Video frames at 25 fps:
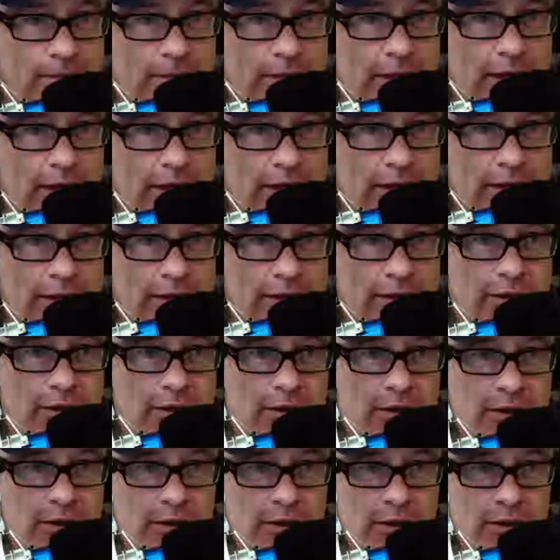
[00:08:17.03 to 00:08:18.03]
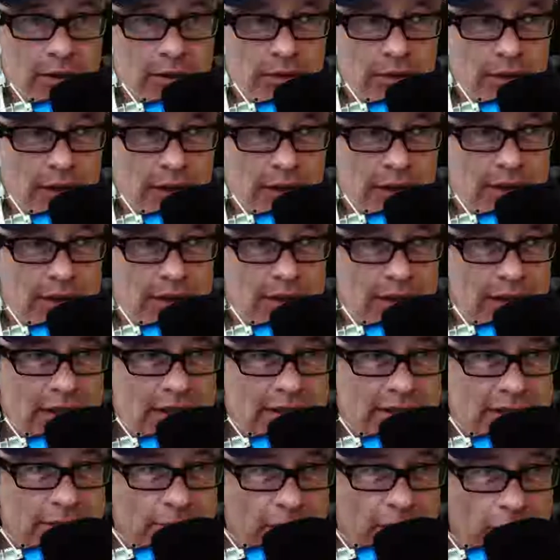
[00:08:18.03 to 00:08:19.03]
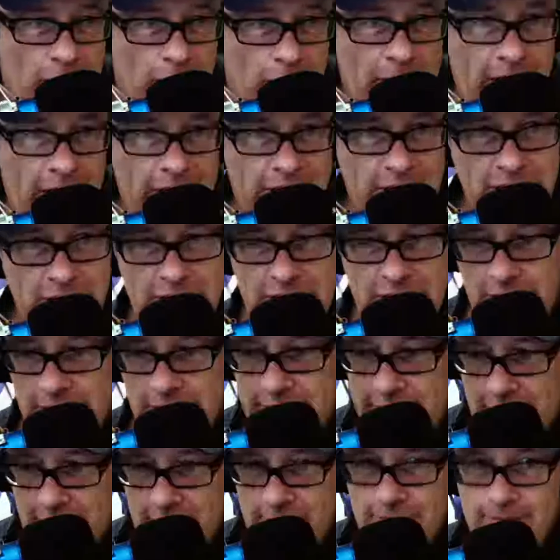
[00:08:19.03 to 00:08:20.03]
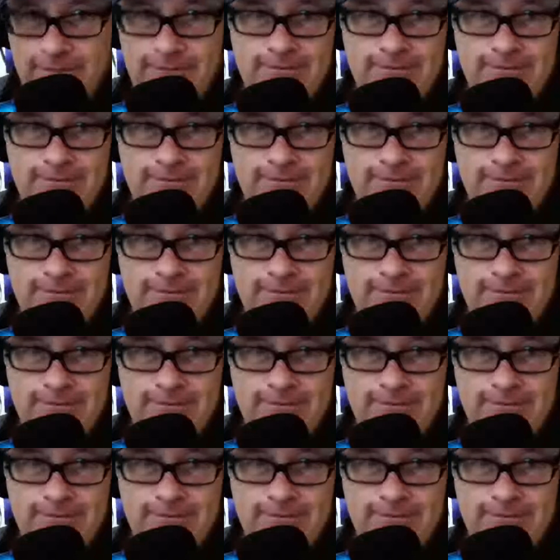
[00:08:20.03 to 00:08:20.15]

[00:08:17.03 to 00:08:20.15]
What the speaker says: And, it needs to go back to shelter.